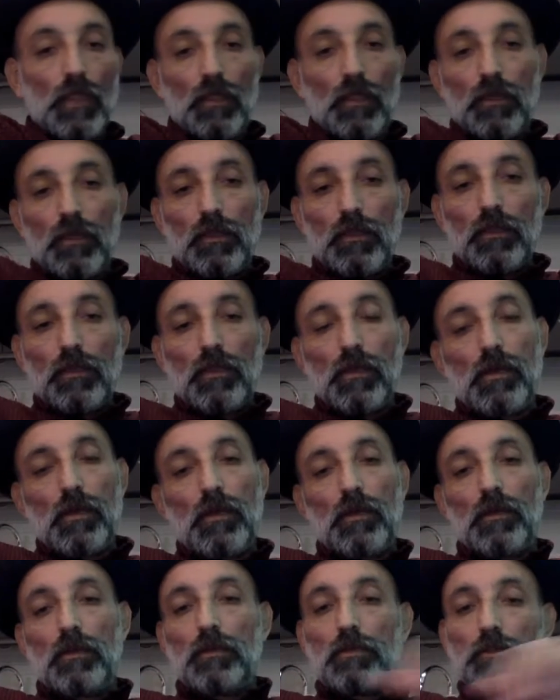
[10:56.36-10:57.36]

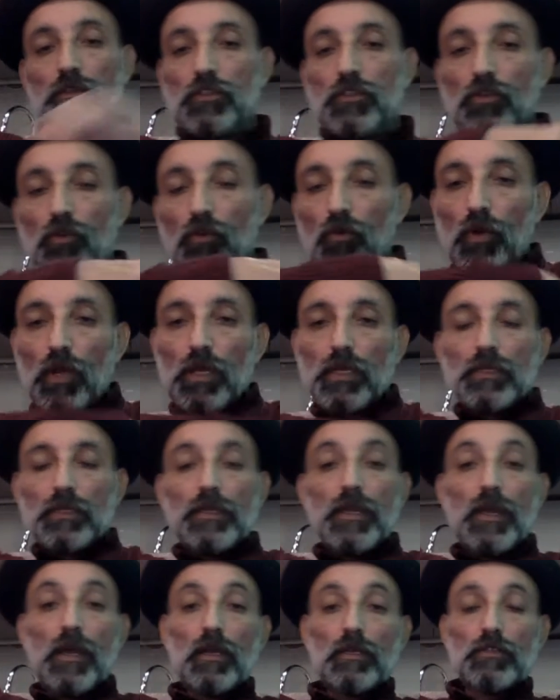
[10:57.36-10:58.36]
and so
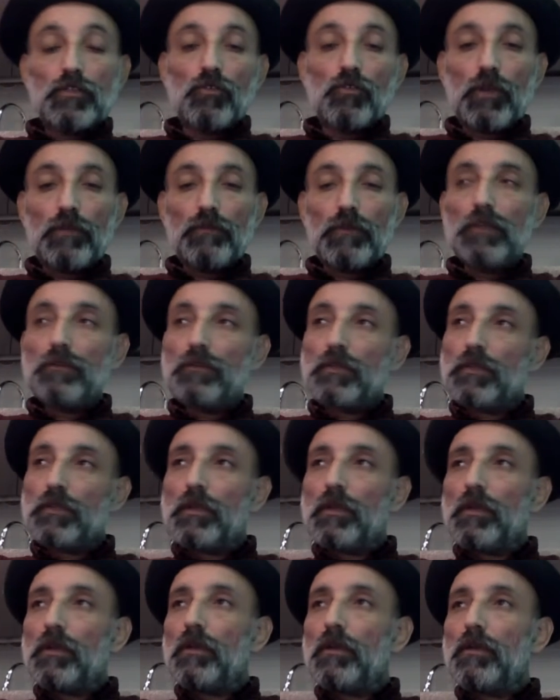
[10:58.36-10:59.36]
I went
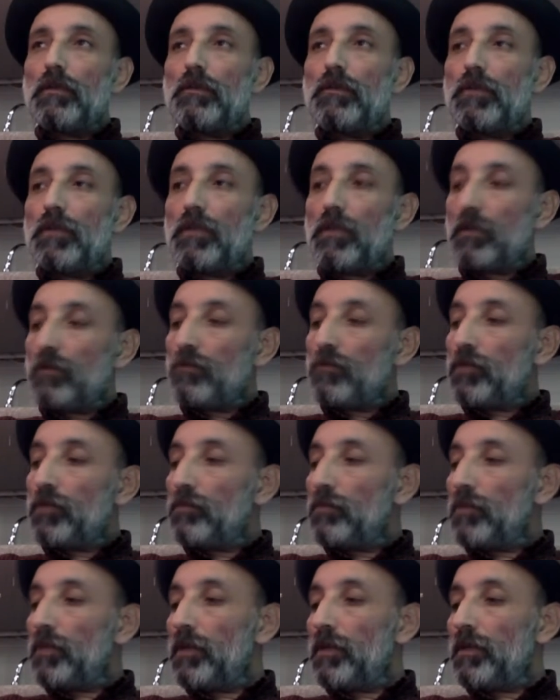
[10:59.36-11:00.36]
dinner with
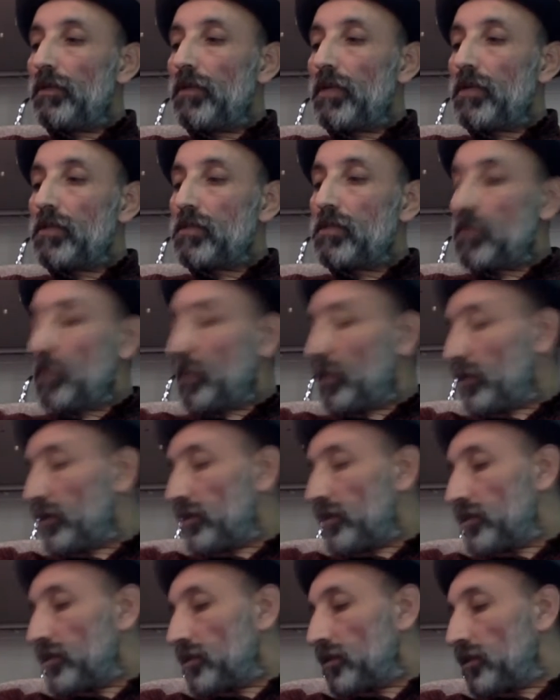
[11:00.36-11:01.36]
my
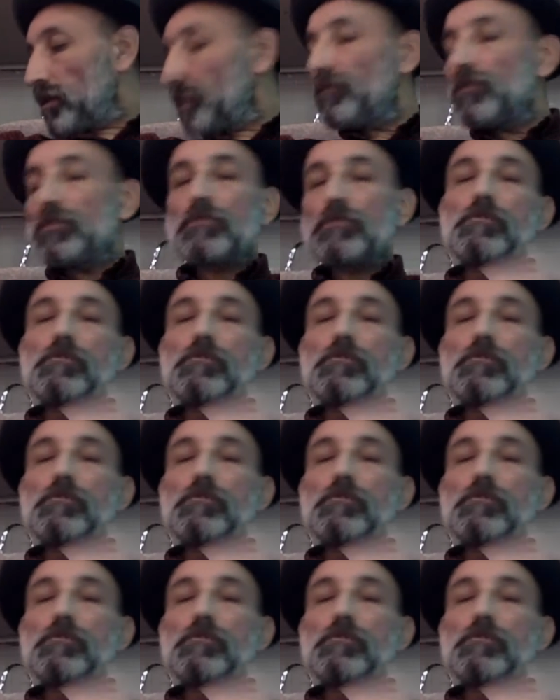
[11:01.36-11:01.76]
ex-colleagues. That was